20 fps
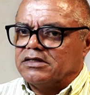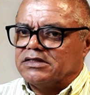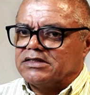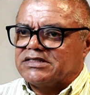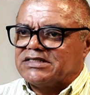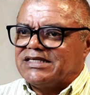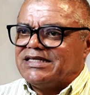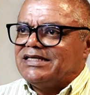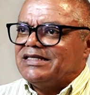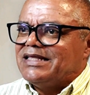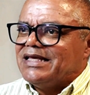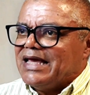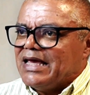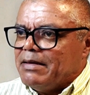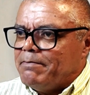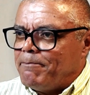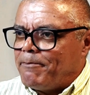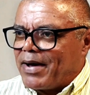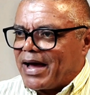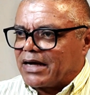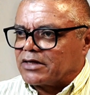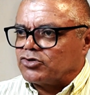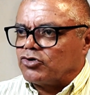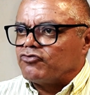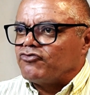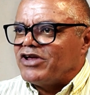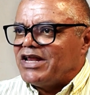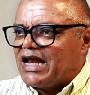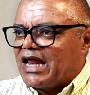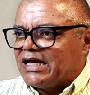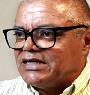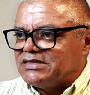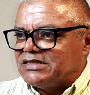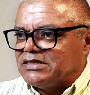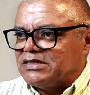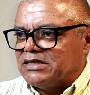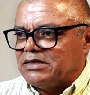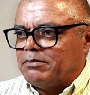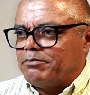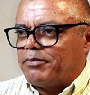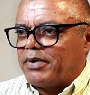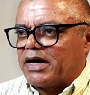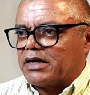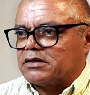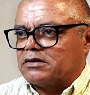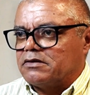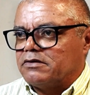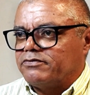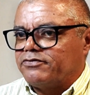seeing the impact or realizing the impact.